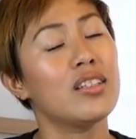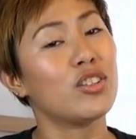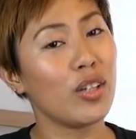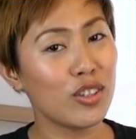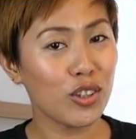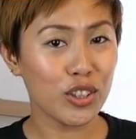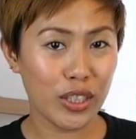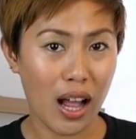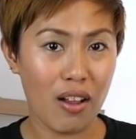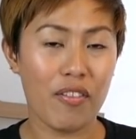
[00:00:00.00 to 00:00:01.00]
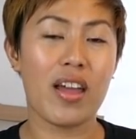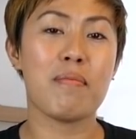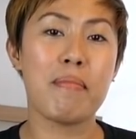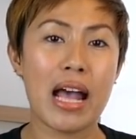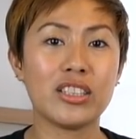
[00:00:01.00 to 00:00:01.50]
Treat yourself
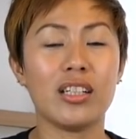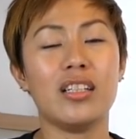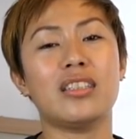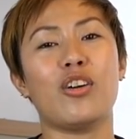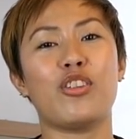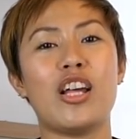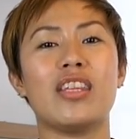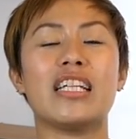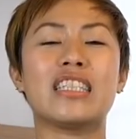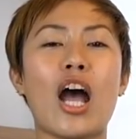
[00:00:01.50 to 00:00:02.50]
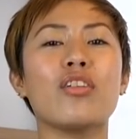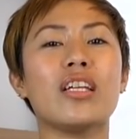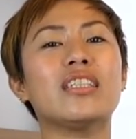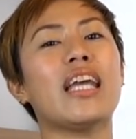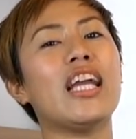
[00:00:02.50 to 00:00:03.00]
and master this authentic
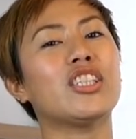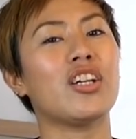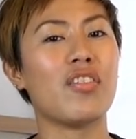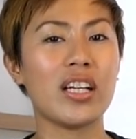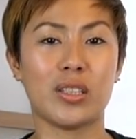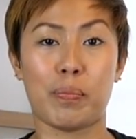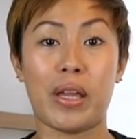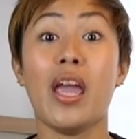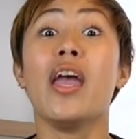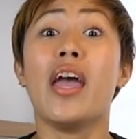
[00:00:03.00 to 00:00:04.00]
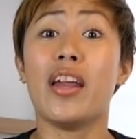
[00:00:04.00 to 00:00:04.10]
Southeast Asian recipe,